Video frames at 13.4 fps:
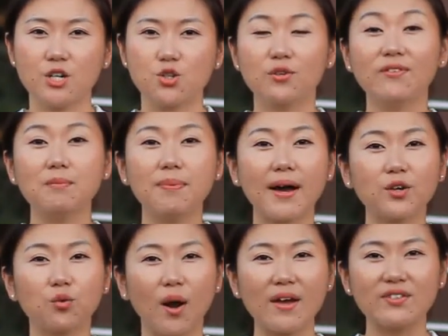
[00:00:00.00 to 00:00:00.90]
Driven by
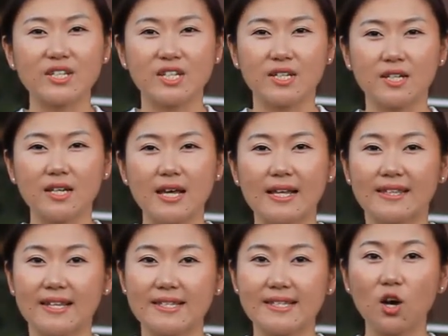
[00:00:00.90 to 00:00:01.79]
gravity,
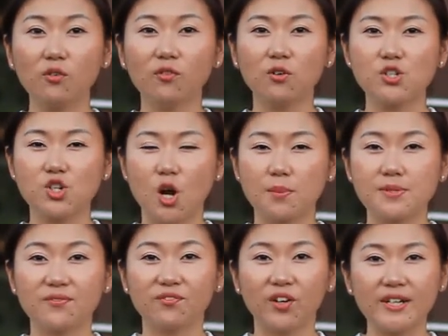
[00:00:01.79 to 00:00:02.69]
the cell phone
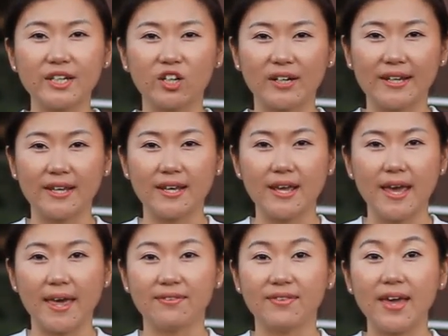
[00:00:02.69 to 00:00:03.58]
drops vertically
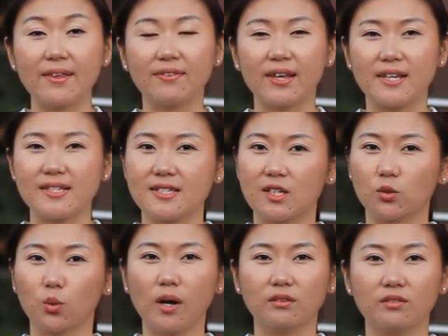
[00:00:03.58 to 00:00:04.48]
and then hits the
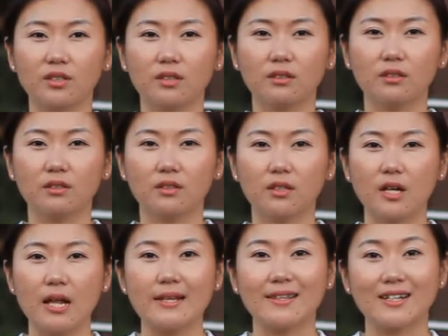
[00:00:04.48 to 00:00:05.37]
ground.
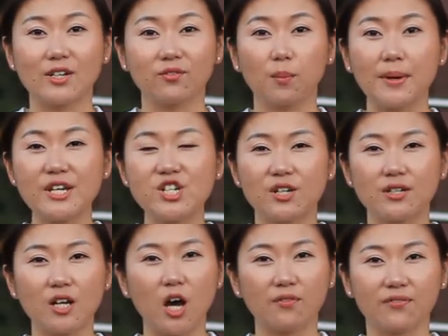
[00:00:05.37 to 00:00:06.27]
The
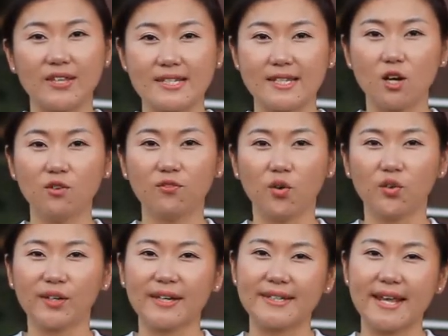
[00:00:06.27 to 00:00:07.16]
deformation of the cell
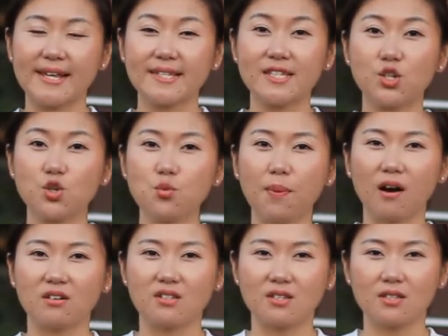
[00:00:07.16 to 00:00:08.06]
phone contains two
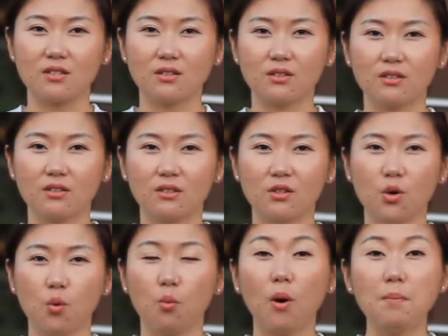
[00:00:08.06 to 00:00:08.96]
parts.
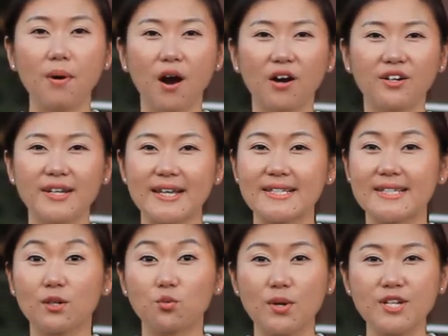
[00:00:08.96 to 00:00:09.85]
One part is
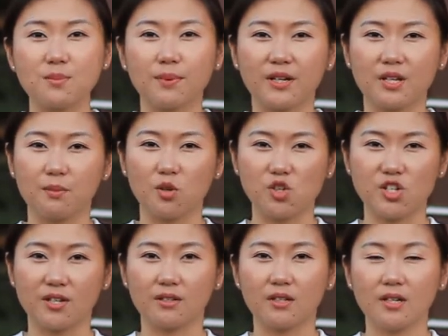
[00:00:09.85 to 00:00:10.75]
the rigid body
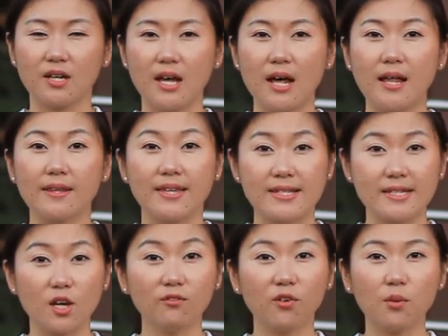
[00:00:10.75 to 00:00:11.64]
motion. The
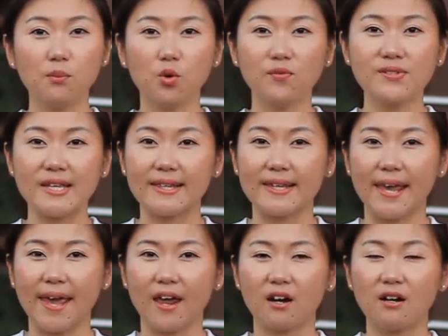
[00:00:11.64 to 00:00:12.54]
cell phone moves in
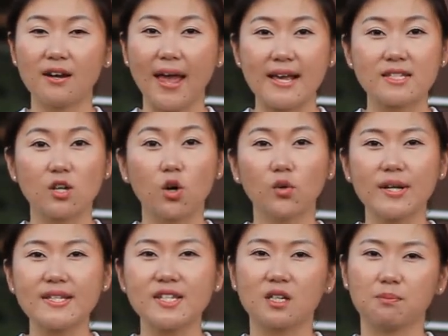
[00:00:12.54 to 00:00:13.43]
the air as a
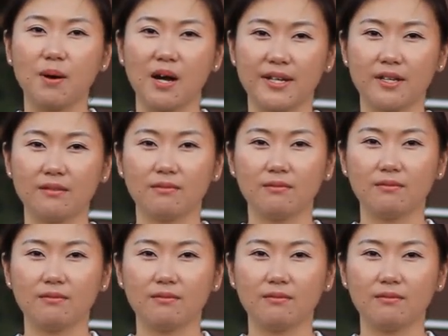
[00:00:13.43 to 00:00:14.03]
holistic body.